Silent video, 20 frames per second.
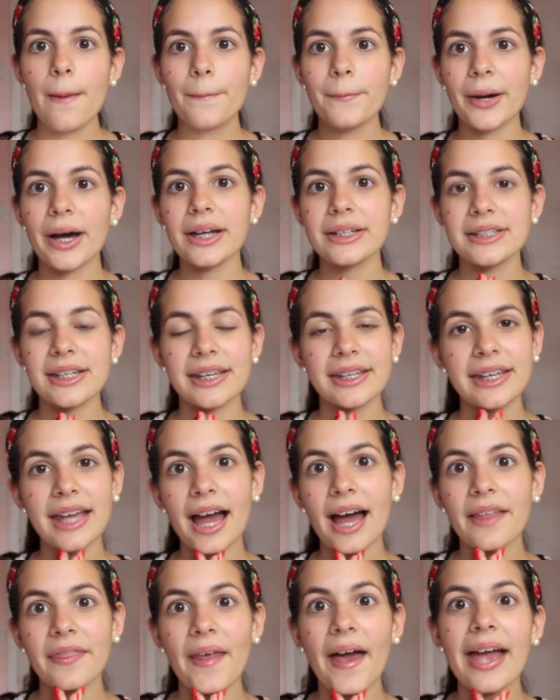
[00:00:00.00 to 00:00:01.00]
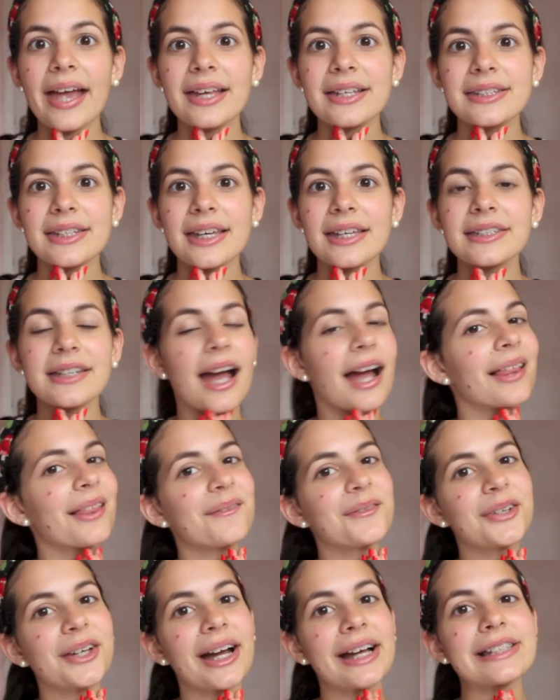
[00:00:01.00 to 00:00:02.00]
But yeah, that is it. I
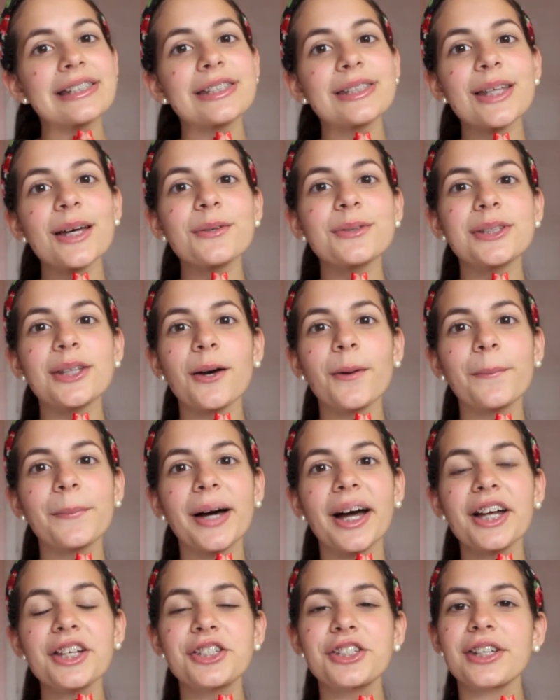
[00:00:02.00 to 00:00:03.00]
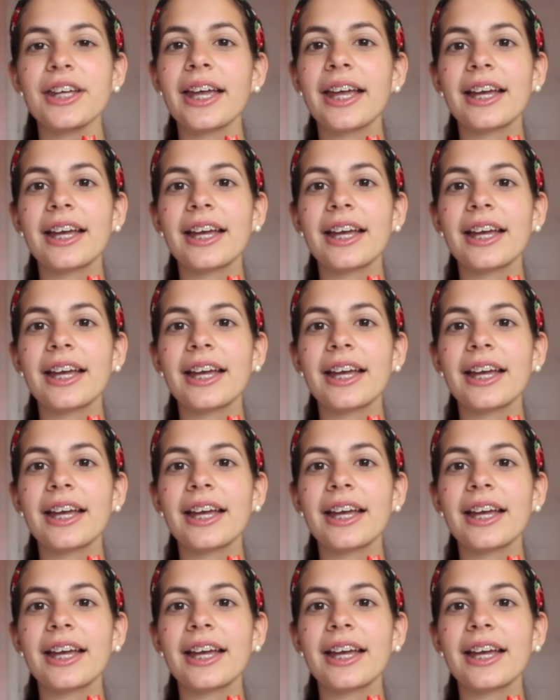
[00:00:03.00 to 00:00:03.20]
love you guys so, so much.